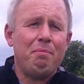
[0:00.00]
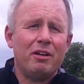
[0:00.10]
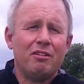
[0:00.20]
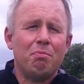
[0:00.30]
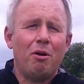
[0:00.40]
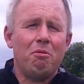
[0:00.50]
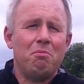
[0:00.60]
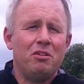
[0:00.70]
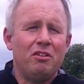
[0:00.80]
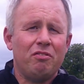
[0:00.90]
biggest problem
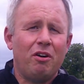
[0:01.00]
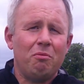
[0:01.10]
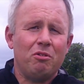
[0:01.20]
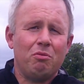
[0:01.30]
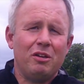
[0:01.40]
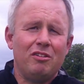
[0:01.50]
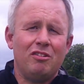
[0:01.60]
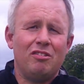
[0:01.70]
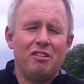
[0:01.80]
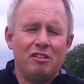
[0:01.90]
on this farm with weeds
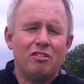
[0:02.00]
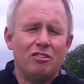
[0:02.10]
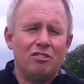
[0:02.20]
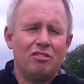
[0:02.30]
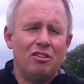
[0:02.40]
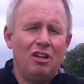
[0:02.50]
is thistles.